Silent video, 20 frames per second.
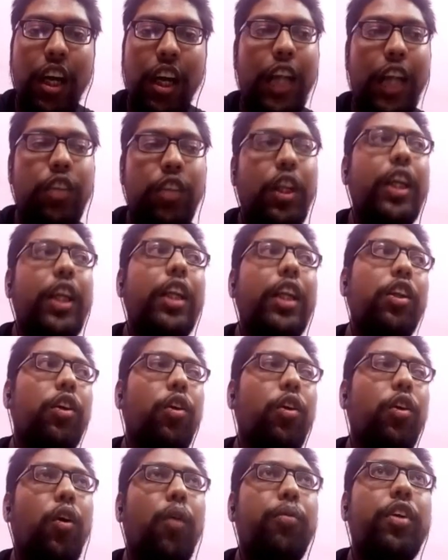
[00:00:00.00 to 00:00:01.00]
Actually, in
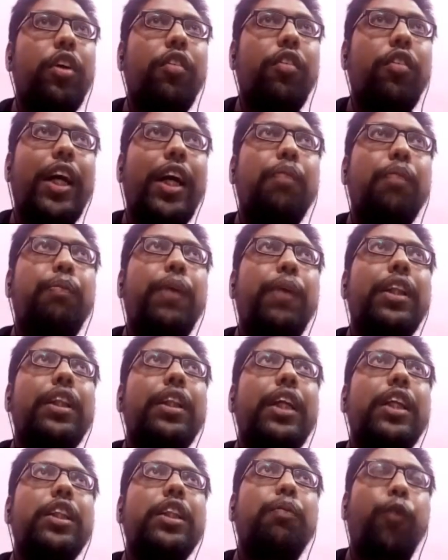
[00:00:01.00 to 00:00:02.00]
Europe, sir, what happened?
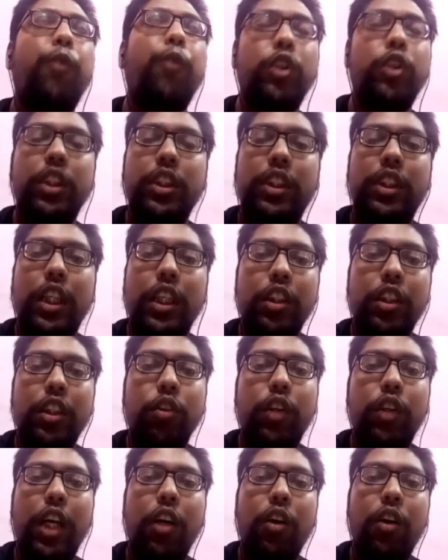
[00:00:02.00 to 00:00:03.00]
There is a position.
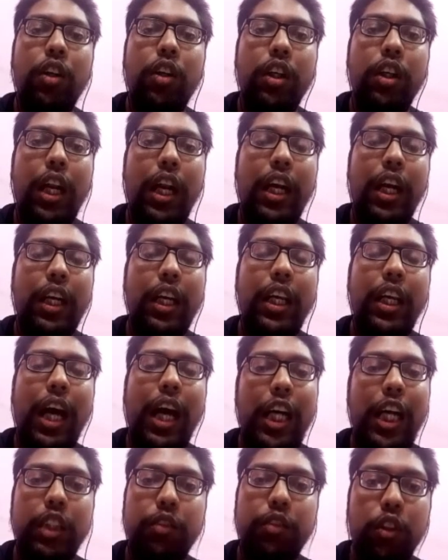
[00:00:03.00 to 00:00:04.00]
You cannot directly
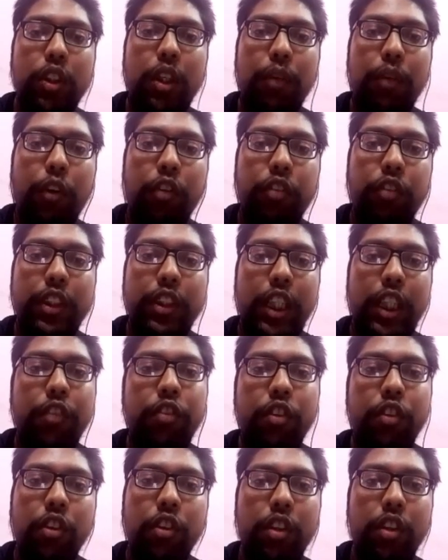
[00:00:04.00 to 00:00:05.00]
ask for the professor.
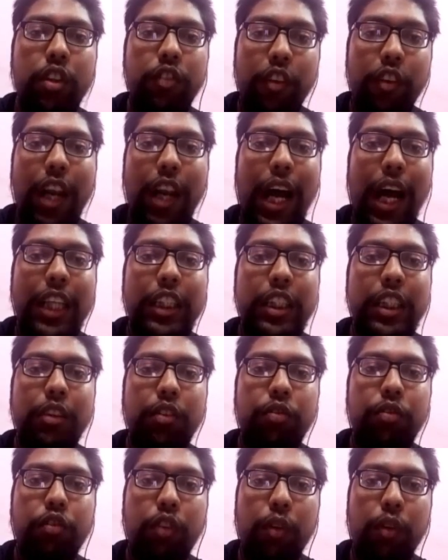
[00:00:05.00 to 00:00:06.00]
If we will ask
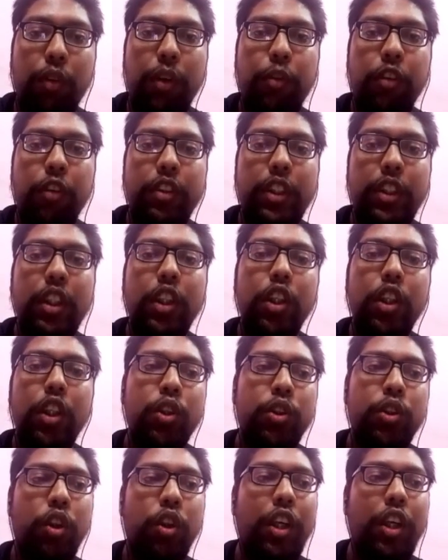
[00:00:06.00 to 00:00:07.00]
from the professor,
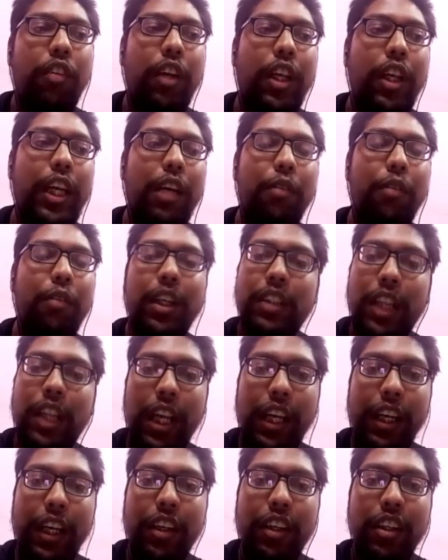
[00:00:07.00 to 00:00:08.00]
so he will give us
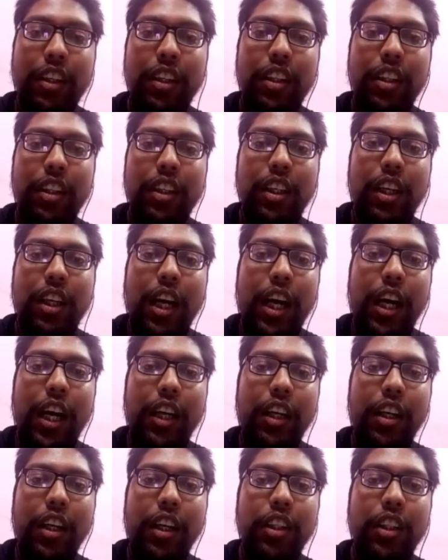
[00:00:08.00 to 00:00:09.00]
link,
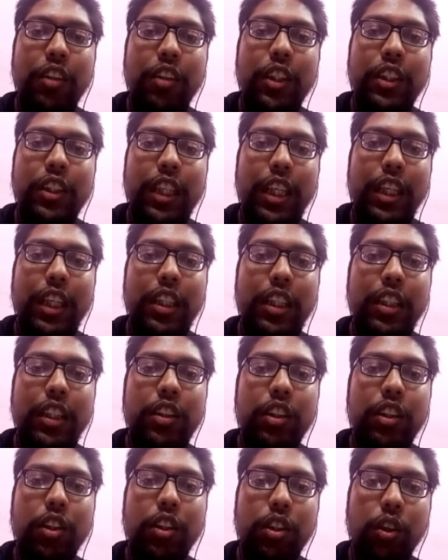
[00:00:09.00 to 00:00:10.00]
and he will say
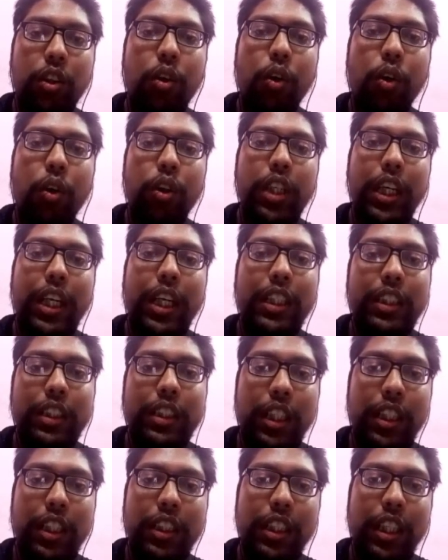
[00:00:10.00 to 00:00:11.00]
just go there and
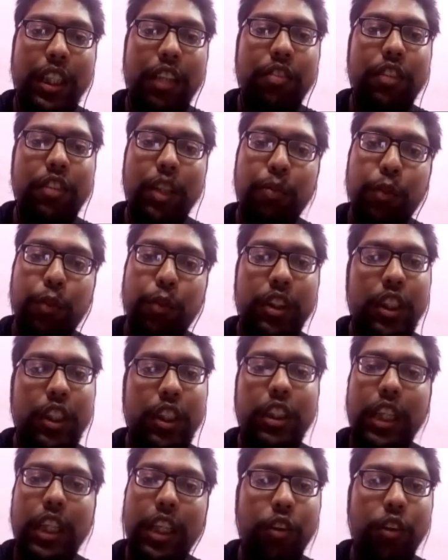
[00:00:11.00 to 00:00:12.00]
search there. If there is
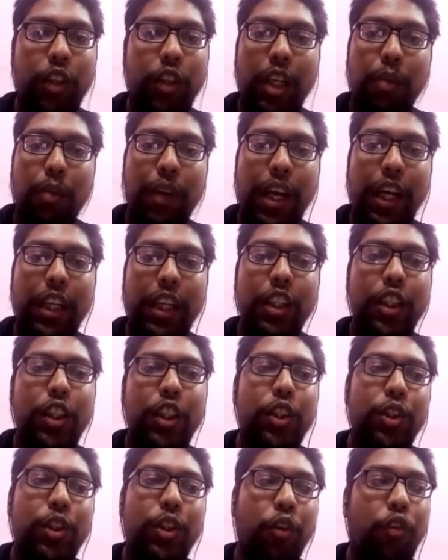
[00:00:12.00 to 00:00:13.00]
position, then you can apply.
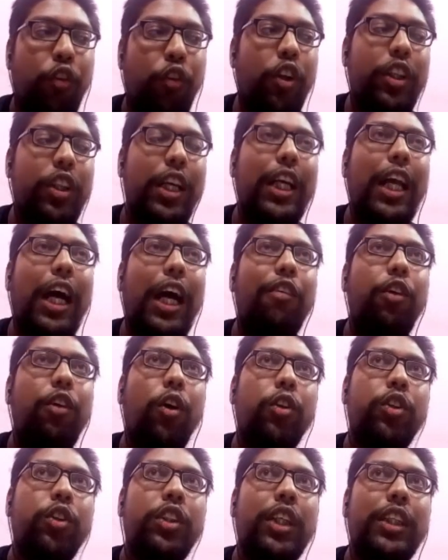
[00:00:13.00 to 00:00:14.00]
So for that, I will
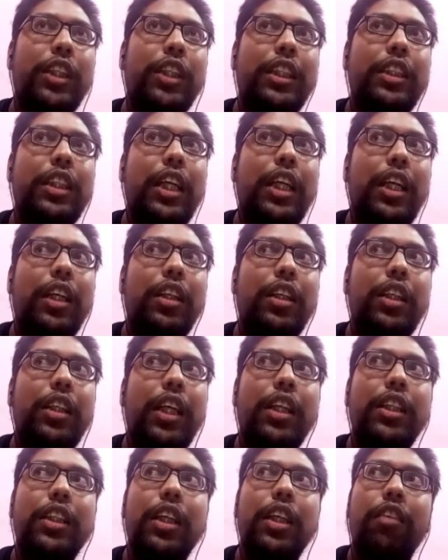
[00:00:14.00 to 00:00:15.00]
also suggest that
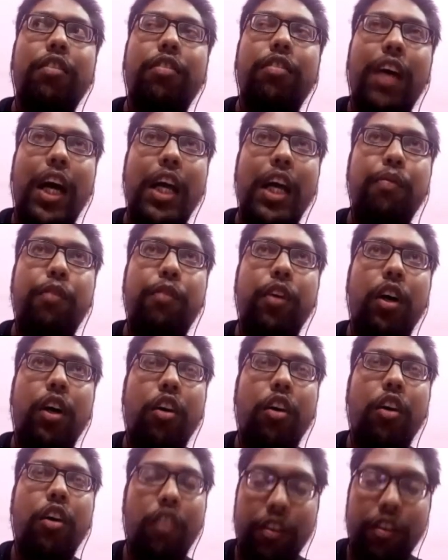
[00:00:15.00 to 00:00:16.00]
there is a 5
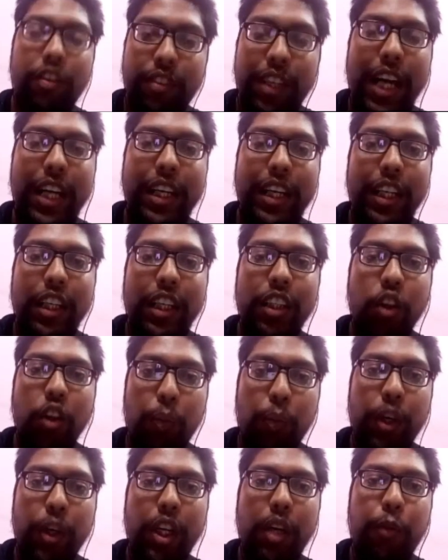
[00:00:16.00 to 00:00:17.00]
website in
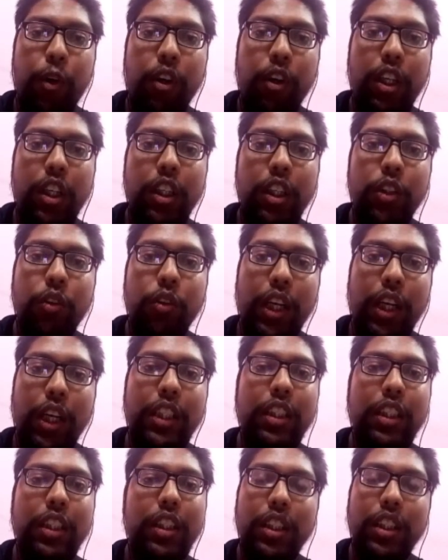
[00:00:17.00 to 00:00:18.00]
YourPedia portal. You
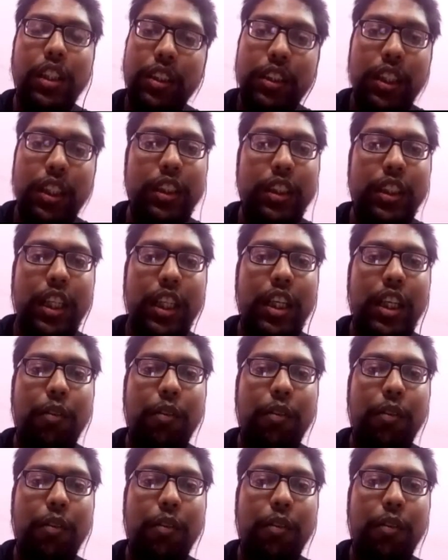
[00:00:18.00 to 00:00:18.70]
can search there